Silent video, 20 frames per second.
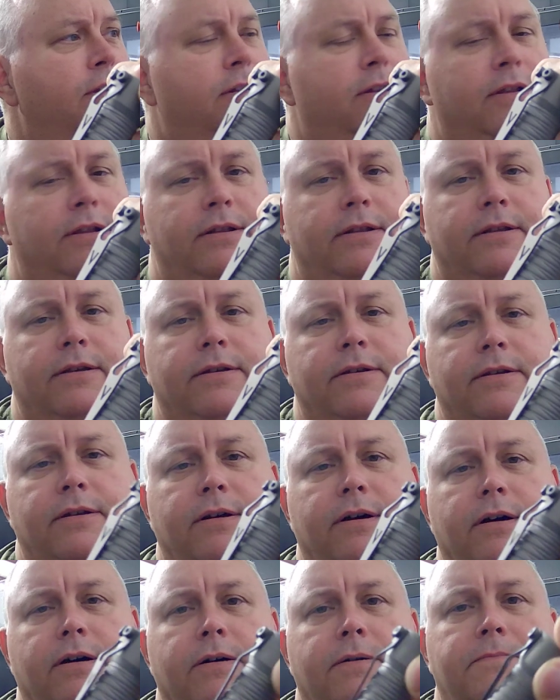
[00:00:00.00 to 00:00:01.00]
in it.
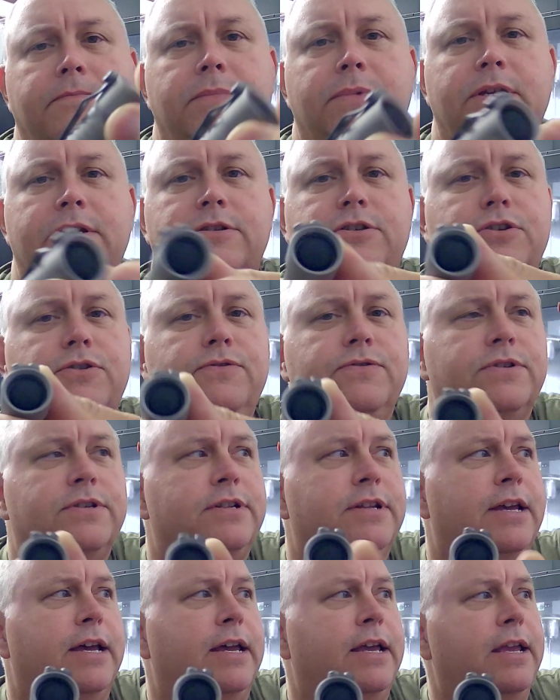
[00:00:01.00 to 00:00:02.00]
It's
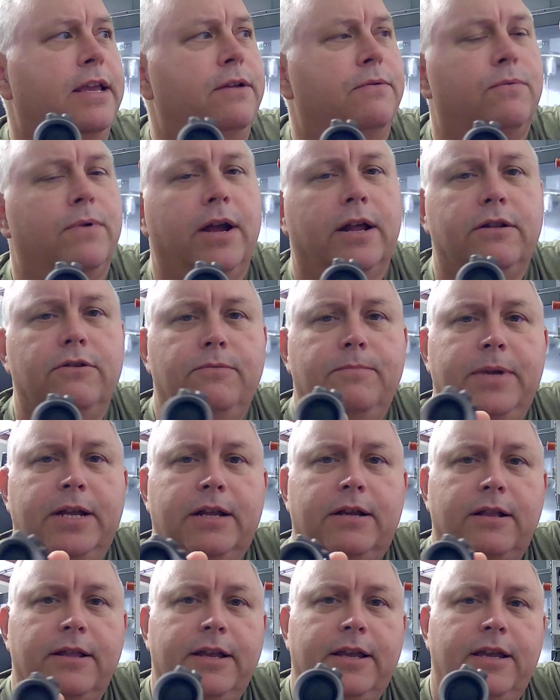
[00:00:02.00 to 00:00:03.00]
using a regular
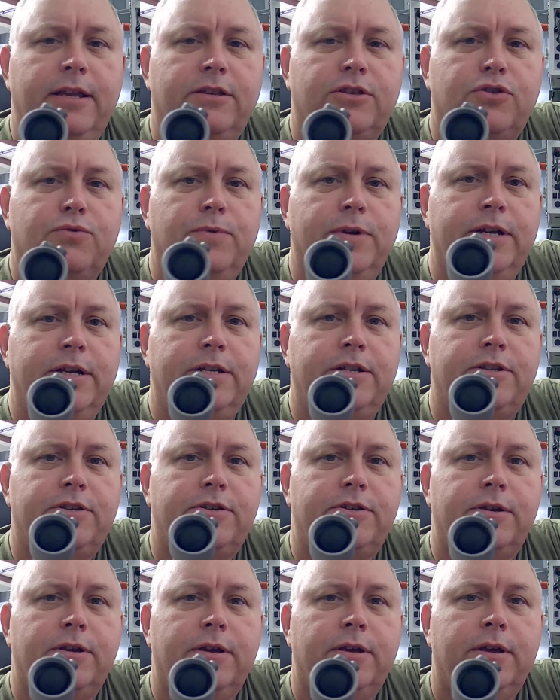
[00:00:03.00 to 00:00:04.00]
McClicky
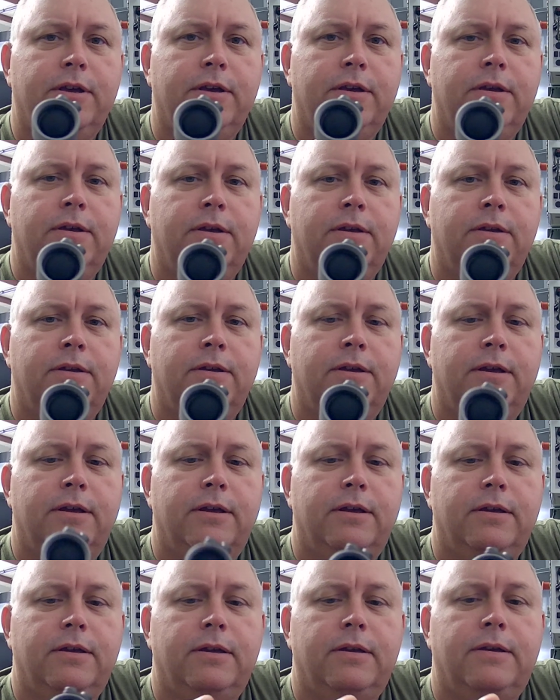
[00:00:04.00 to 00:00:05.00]
switch,
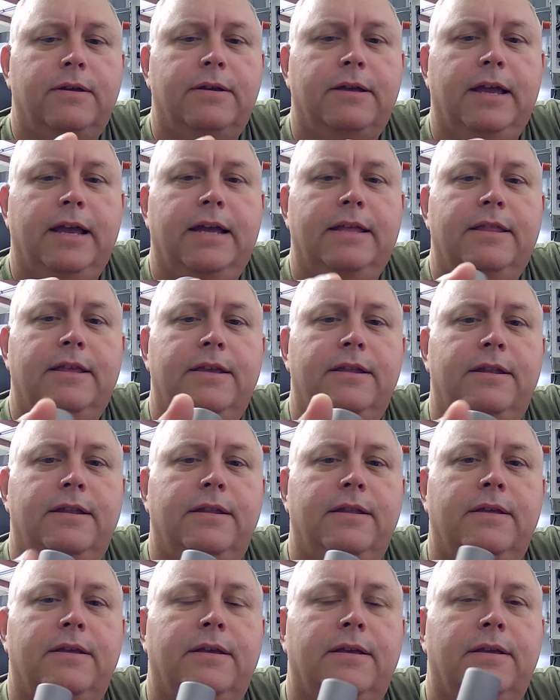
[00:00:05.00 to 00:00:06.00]
and
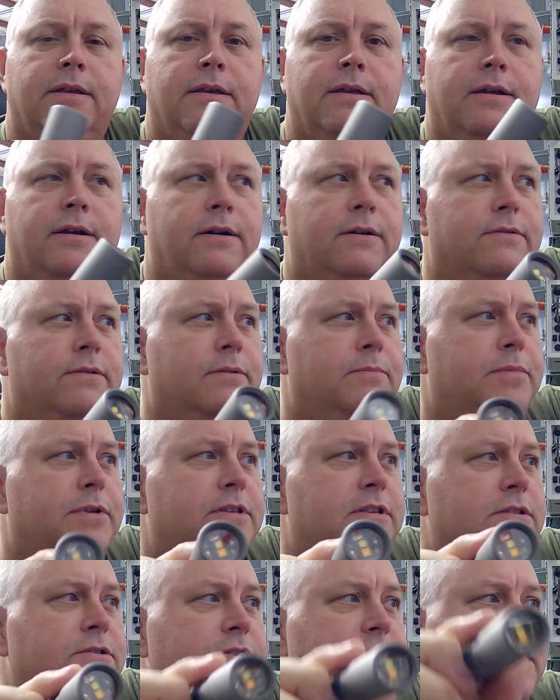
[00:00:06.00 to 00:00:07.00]
then on the
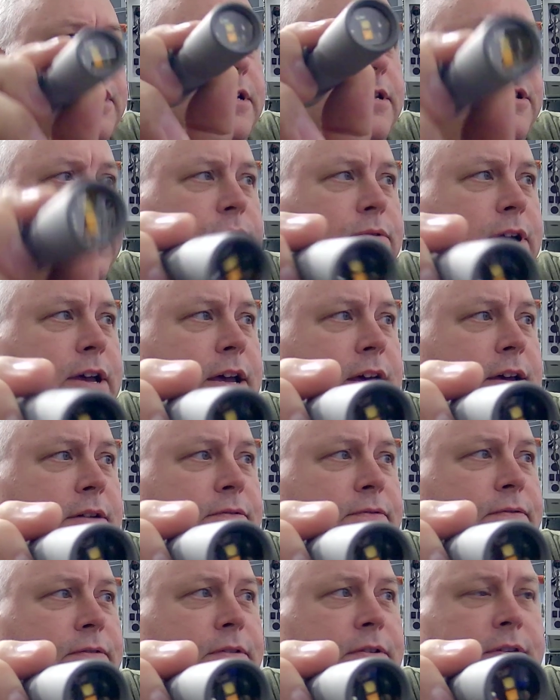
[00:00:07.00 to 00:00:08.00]
business end you
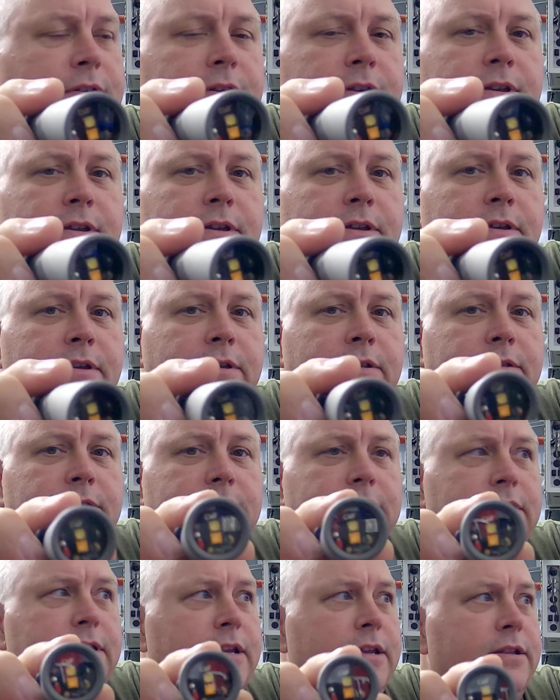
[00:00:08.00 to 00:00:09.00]
have
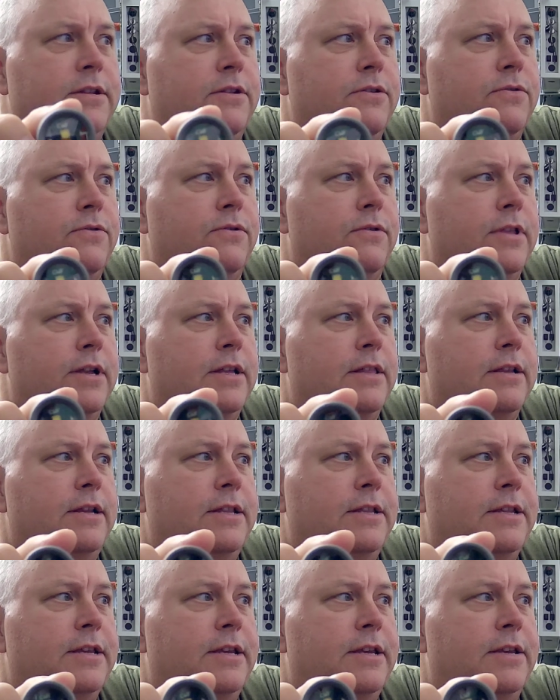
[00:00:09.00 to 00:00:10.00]
the dual
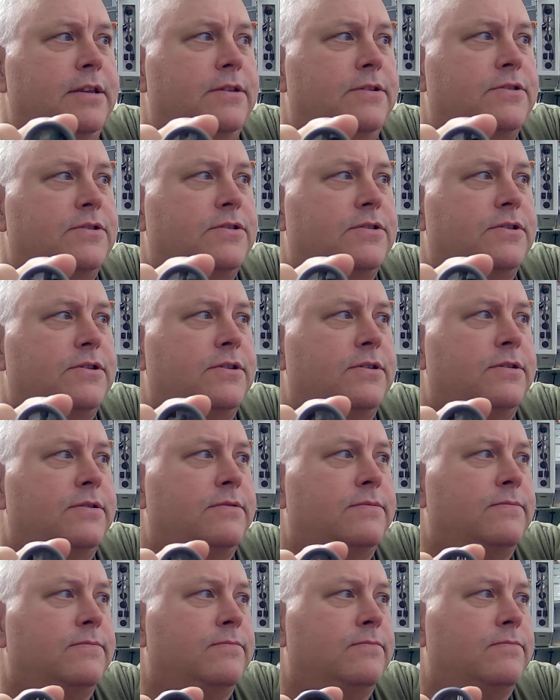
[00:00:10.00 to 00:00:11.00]
LEDs.
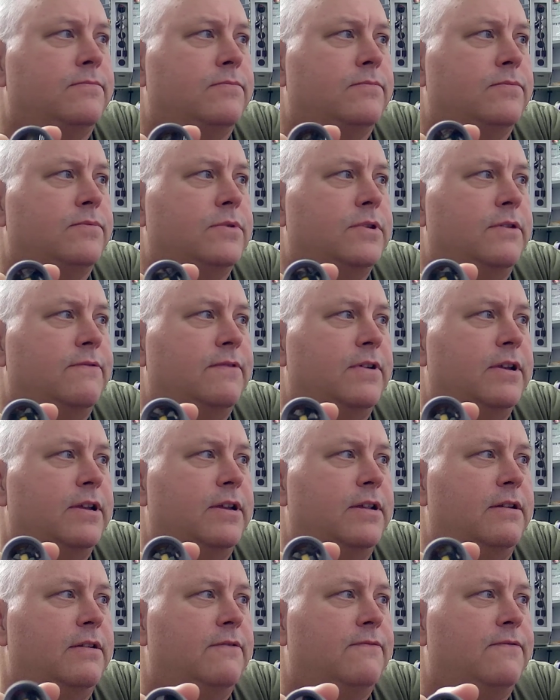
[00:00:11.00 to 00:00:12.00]
See if I can
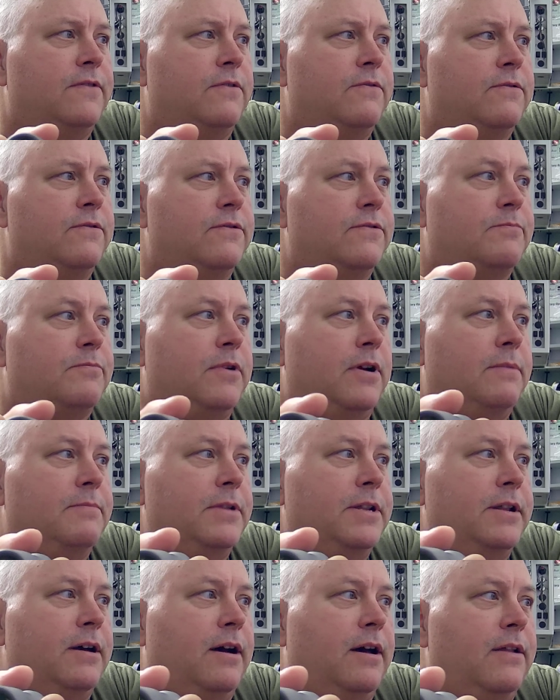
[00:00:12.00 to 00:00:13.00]
get it to focus.
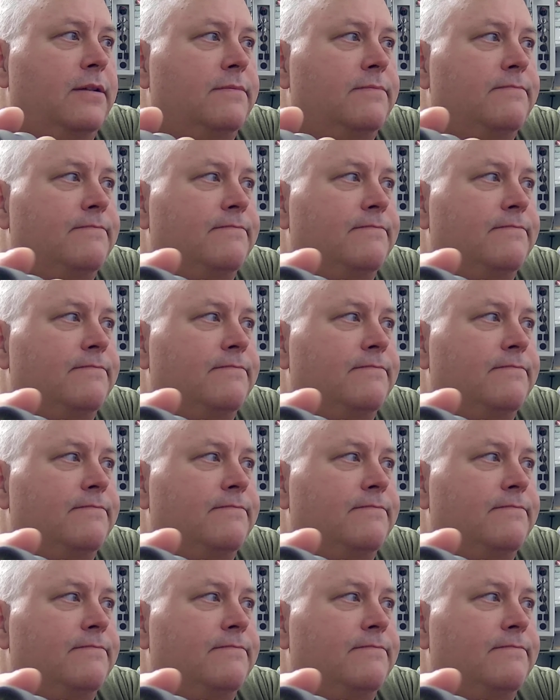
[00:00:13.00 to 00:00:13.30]
Probably not.